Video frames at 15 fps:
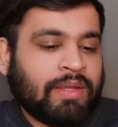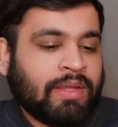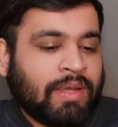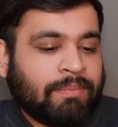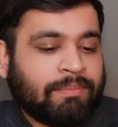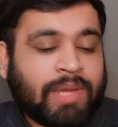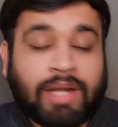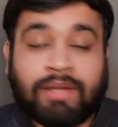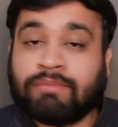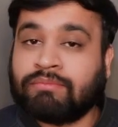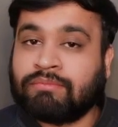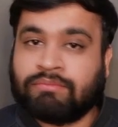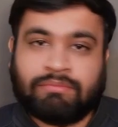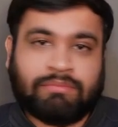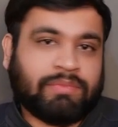But
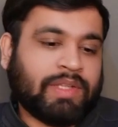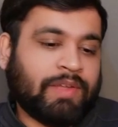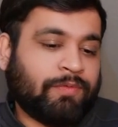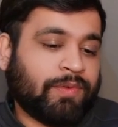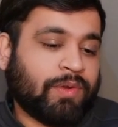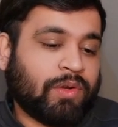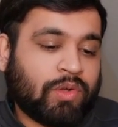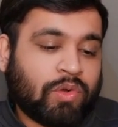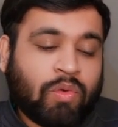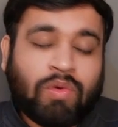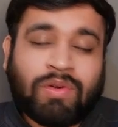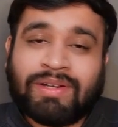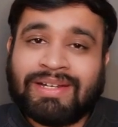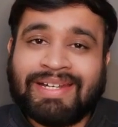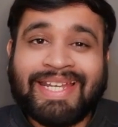if you
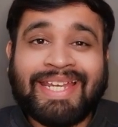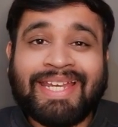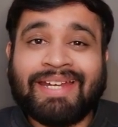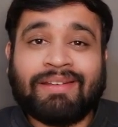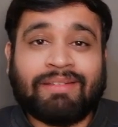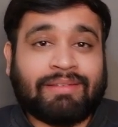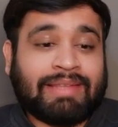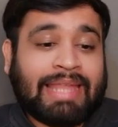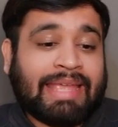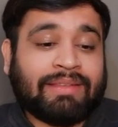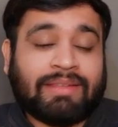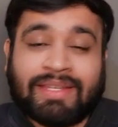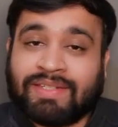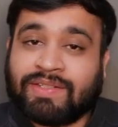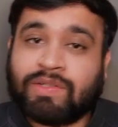don't need like
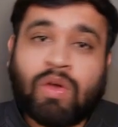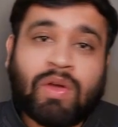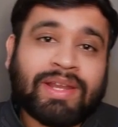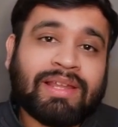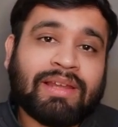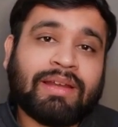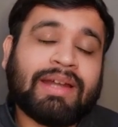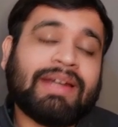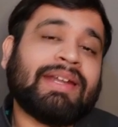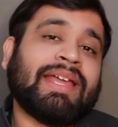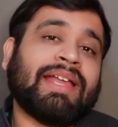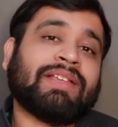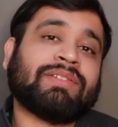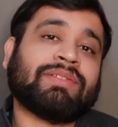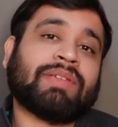the historical
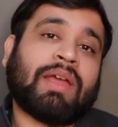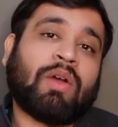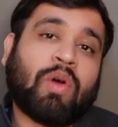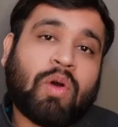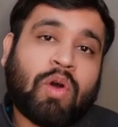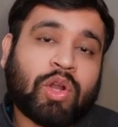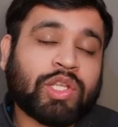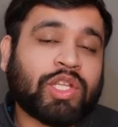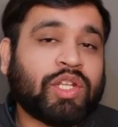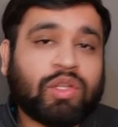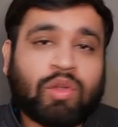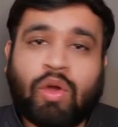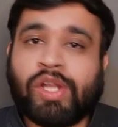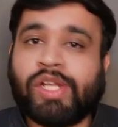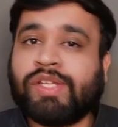context or the
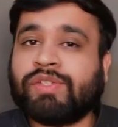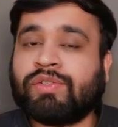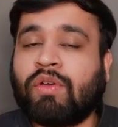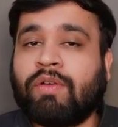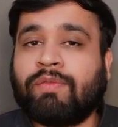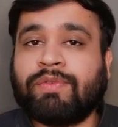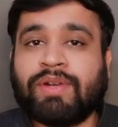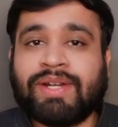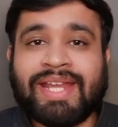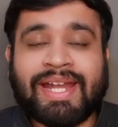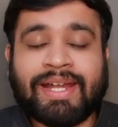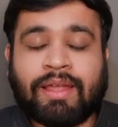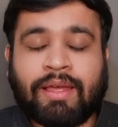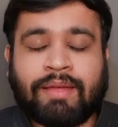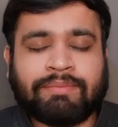knowledge of your
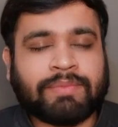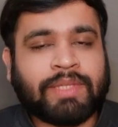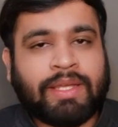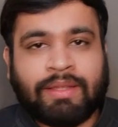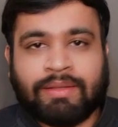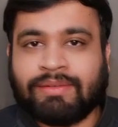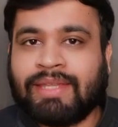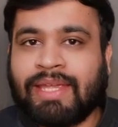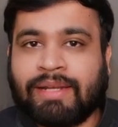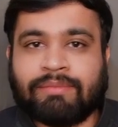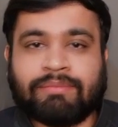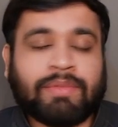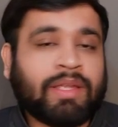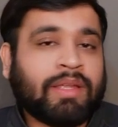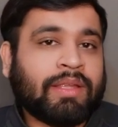data, then
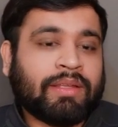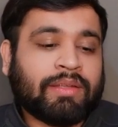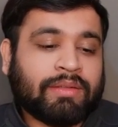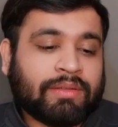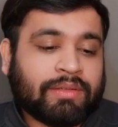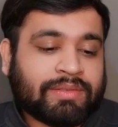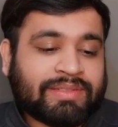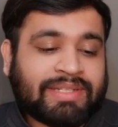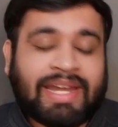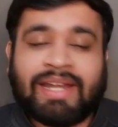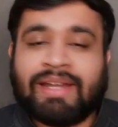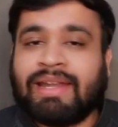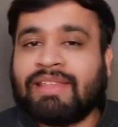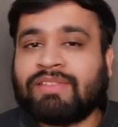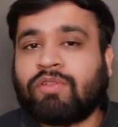
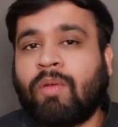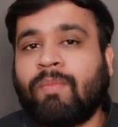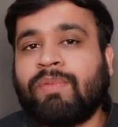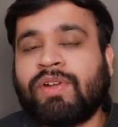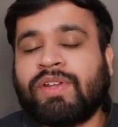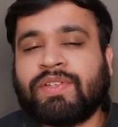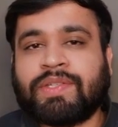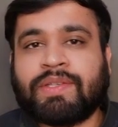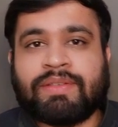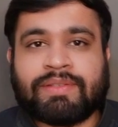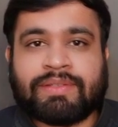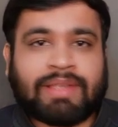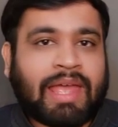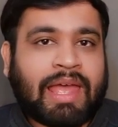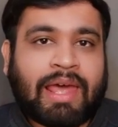stateless
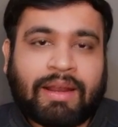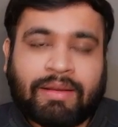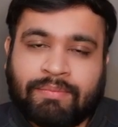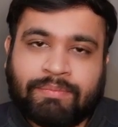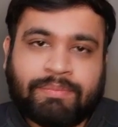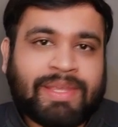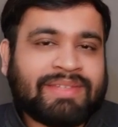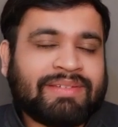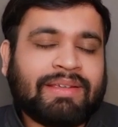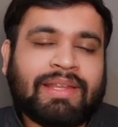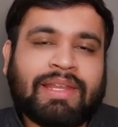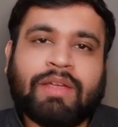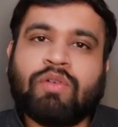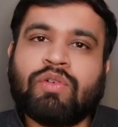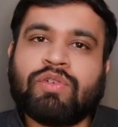computations are basically good